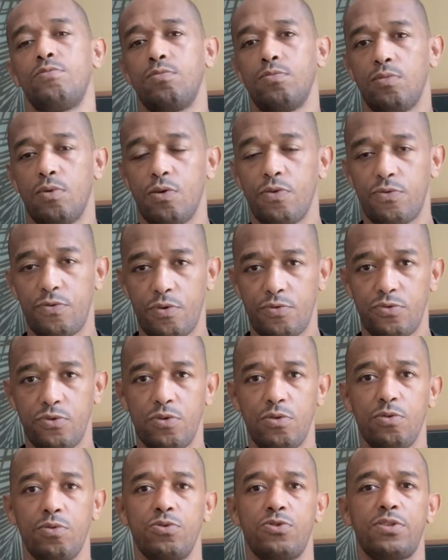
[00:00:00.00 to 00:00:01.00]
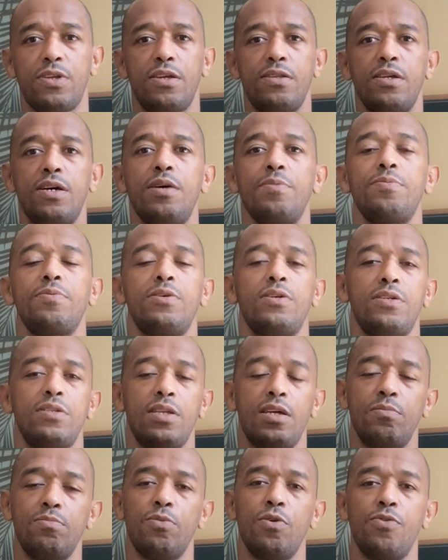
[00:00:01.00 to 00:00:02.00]
both of you stand up,
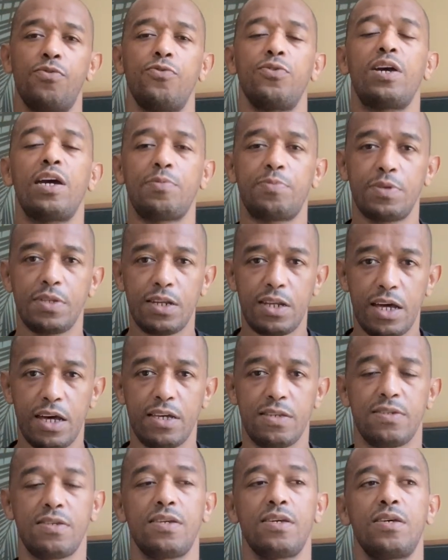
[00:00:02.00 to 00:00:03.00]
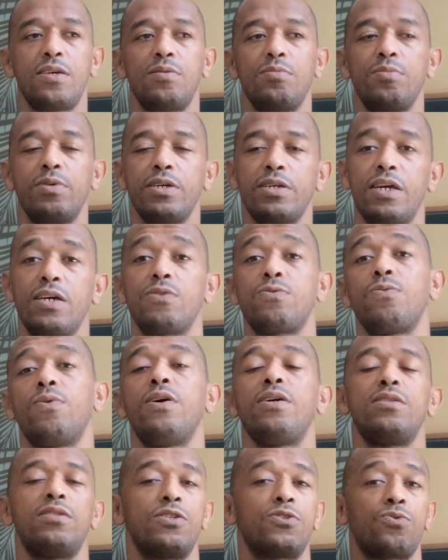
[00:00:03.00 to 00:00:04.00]
then both of you get penalized. But guess
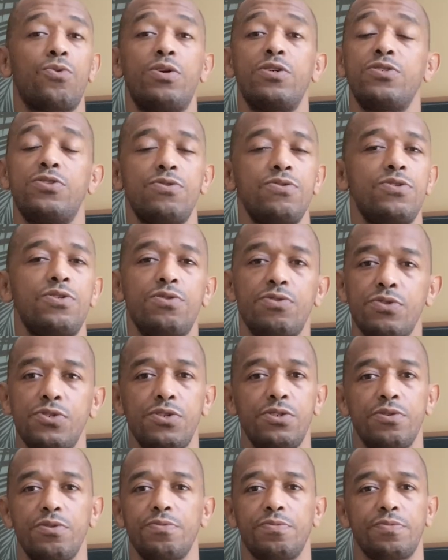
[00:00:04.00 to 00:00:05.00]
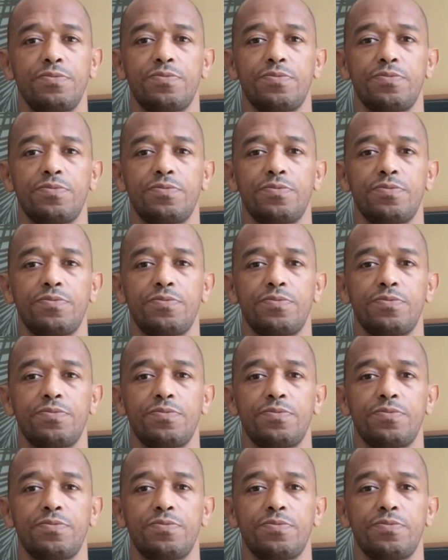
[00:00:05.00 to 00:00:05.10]
what? The score is 2-0-0.